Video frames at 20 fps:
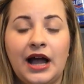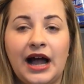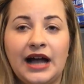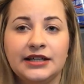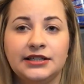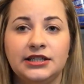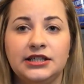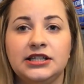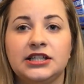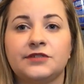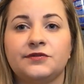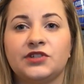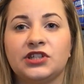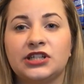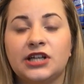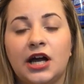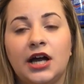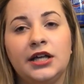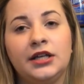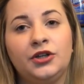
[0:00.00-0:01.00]
ideas for
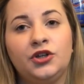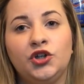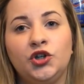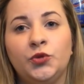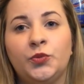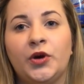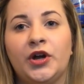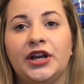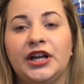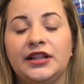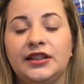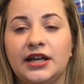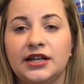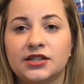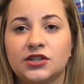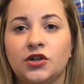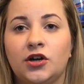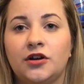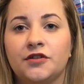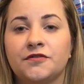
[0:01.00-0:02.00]
starting couponing,
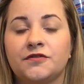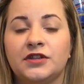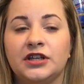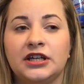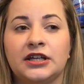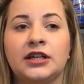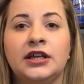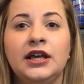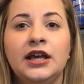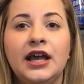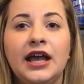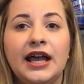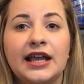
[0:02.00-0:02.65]
that sort of thing.